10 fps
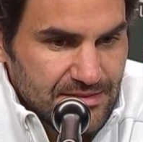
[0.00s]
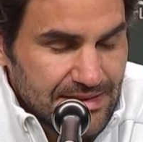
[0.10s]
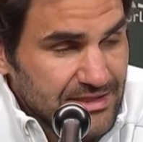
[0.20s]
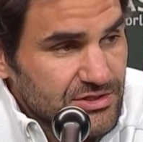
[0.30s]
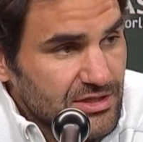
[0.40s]

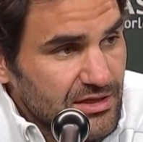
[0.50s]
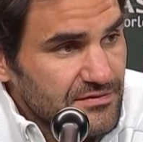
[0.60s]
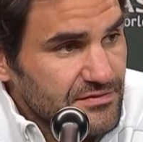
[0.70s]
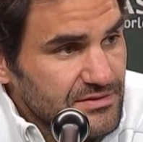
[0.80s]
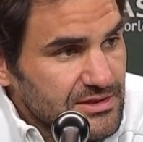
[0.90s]
match
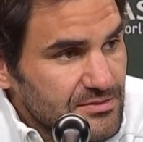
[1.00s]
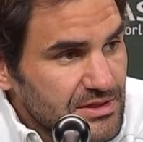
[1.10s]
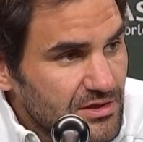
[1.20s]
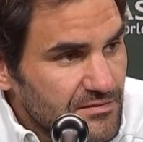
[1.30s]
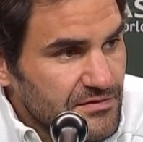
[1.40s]
tough, you need to be
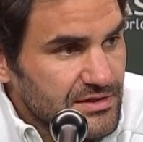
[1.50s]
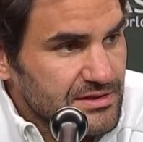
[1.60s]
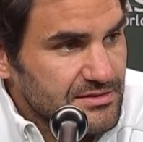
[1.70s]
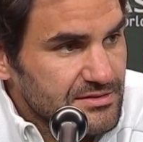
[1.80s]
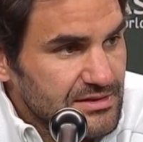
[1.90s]

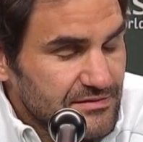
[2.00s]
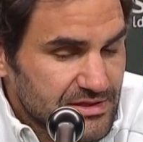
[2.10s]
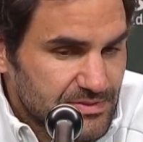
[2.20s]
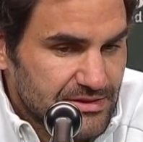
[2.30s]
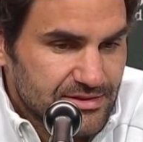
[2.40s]
confident, have
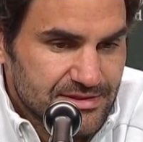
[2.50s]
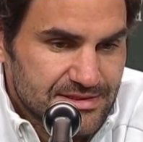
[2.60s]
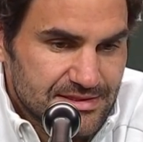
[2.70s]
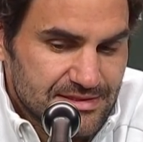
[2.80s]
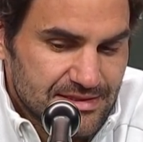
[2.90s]

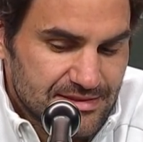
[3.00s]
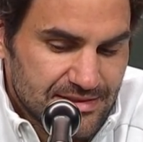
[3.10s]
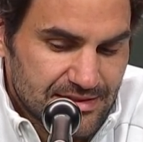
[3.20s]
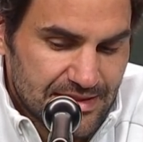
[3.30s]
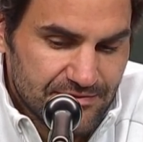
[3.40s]
experience, and I
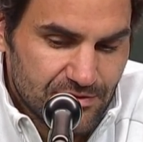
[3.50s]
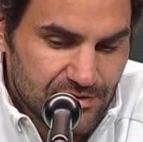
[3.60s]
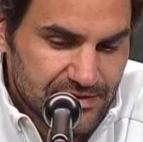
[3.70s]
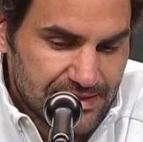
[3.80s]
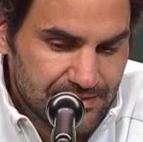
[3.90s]
think I have all
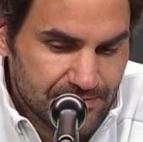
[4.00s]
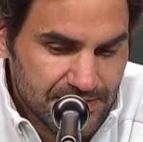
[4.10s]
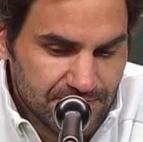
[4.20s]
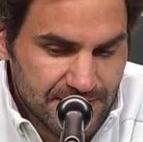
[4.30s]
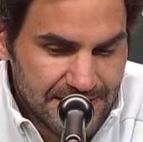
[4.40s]
of that a
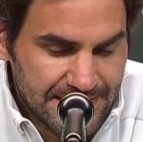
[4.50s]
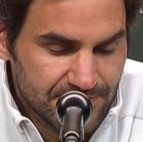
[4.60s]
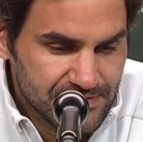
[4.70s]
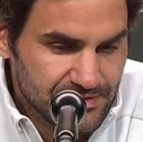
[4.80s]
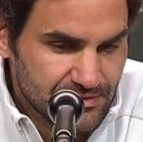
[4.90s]
bit right
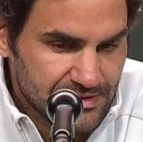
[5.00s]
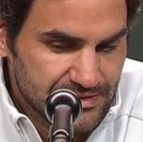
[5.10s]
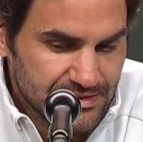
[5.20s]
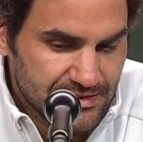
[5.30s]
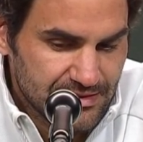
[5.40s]
now, so I
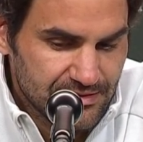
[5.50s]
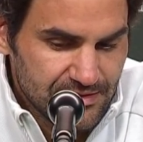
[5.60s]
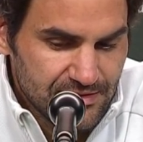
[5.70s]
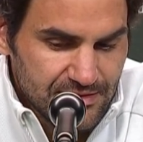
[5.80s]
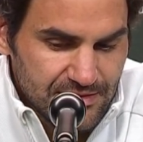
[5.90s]
think
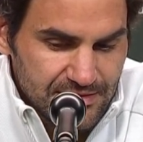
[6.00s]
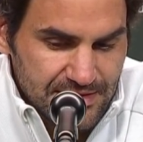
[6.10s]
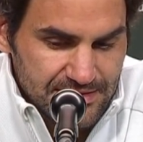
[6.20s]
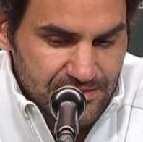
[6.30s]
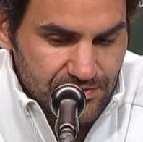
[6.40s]

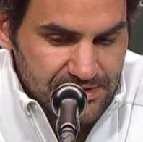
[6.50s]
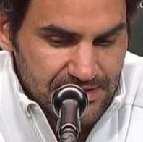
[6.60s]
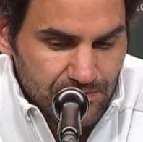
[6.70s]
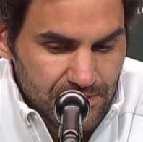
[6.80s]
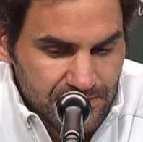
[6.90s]
that's the reason
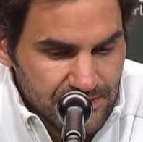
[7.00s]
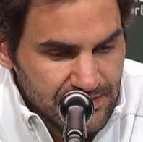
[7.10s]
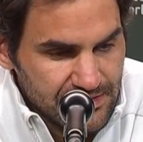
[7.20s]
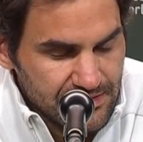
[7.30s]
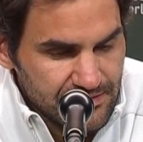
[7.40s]
I
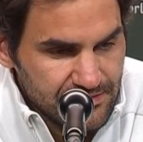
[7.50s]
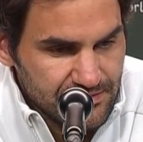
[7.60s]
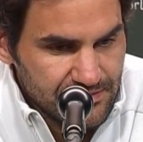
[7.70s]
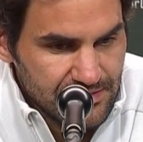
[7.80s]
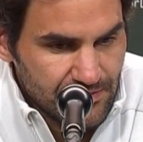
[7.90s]

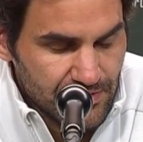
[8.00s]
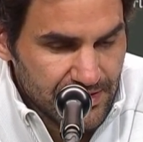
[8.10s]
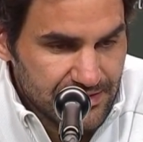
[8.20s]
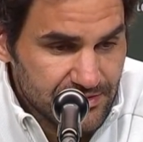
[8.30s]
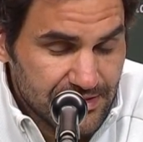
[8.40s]
won
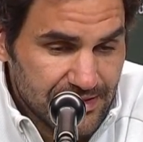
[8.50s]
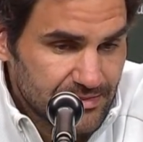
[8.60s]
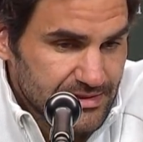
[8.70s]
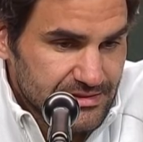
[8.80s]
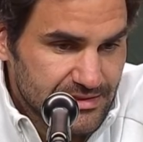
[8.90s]
again today,
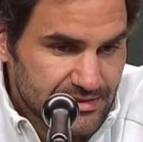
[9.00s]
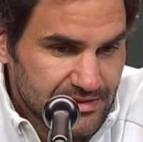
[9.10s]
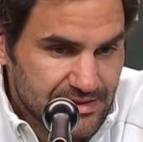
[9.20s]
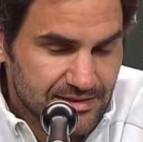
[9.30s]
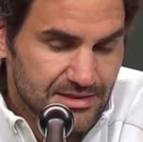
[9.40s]
but
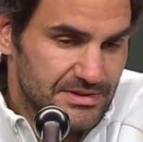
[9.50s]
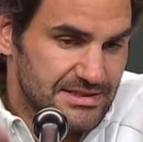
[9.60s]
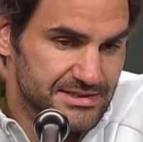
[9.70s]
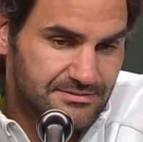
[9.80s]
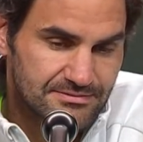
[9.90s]
it didn't come
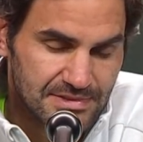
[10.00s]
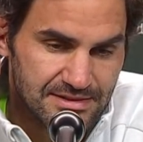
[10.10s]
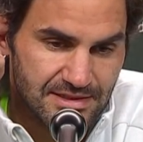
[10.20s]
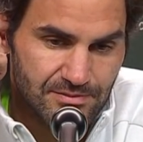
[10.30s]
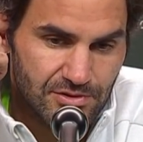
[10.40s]
easy. I
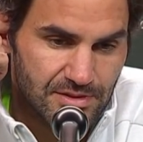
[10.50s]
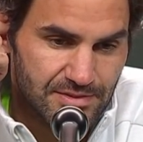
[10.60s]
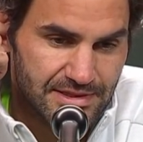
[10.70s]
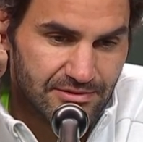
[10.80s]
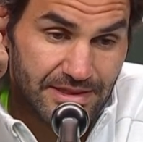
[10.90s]
think Borna
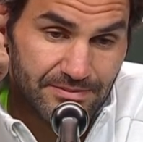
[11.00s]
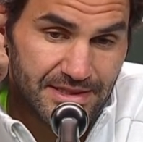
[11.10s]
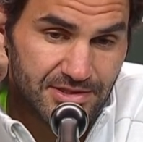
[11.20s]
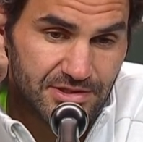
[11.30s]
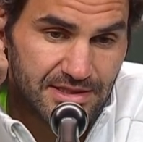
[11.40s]
played a great
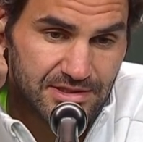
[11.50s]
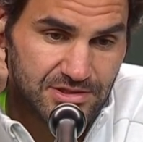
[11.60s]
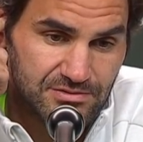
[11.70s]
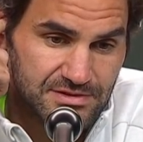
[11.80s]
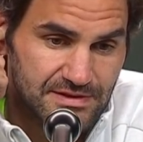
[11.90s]
match. He
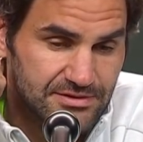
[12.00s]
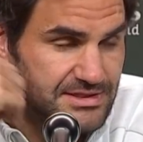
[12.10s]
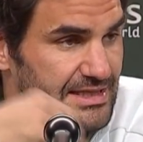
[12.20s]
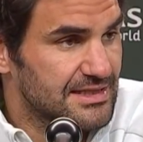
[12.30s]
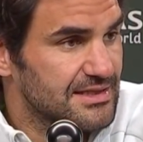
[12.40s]
actually was very
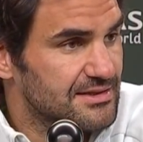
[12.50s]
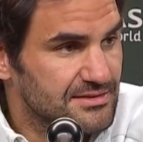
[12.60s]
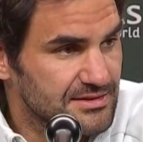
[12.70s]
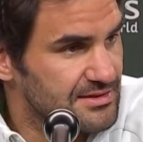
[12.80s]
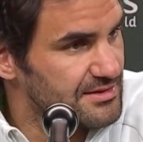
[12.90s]
steady, and